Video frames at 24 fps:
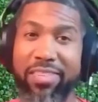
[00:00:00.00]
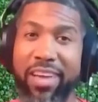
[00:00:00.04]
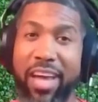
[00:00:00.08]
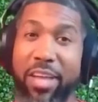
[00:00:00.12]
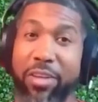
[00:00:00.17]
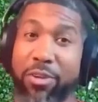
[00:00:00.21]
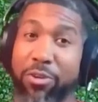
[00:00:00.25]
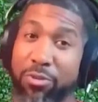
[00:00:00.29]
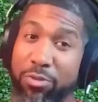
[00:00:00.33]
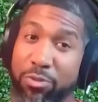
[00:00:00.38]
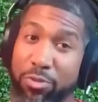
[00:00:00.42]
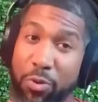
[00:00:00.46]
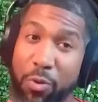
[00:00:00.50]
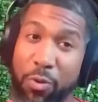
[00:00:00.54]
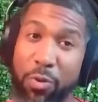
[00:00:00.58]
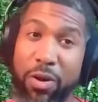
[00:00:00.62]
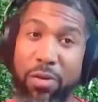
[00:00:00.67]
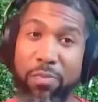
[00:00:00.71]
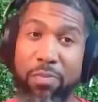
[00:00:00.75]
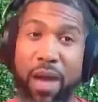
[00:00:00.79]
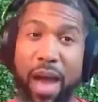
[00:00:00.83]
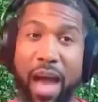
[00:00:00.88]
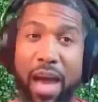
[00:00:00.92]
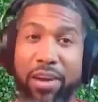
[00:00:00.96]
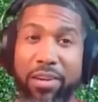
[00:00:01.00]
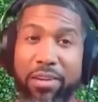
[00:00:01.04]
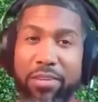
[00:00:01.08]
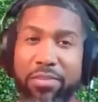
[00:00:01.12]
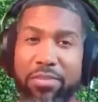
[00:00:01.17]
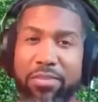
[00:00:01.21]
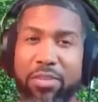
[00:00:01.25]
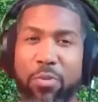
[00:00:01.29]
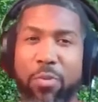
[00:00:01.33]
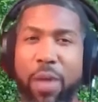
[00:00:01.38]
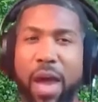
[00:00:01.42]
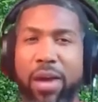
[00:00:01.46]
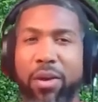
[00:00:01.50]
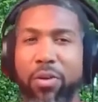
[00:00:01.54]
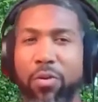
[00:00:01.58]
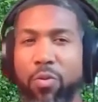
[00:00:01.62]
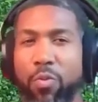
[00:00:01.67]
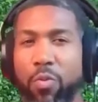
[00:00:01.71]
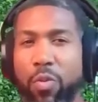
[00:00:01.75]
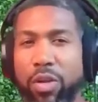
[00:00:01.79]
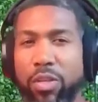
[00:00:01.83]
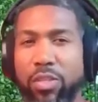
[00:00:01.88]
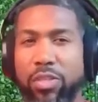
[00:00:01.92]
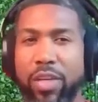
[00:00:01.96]
And your story matters, no matter
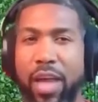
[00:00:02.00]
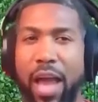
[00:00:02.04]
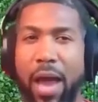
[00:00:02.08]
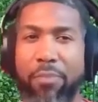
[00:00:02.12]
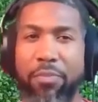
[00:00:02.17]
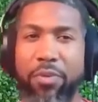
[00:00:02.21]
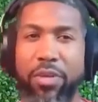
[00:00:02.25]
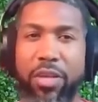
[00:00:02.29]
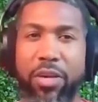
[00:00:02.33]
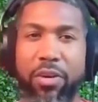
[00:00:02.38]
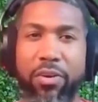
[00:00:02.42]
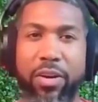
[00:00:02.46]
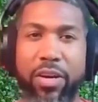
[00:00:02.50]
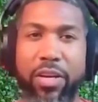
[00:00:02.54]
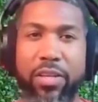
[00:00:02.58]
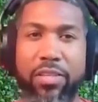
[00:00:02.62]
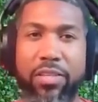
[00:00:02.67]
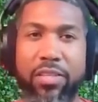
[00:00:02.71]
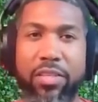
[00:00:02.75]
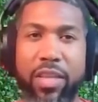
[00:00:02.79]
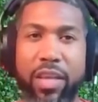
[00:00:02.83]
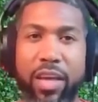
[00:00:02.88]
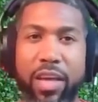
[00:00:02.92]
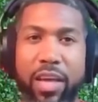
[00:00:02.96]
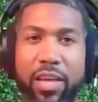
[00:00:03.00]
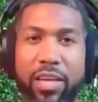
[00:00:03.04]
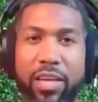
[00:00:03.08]
what chapter you're in today.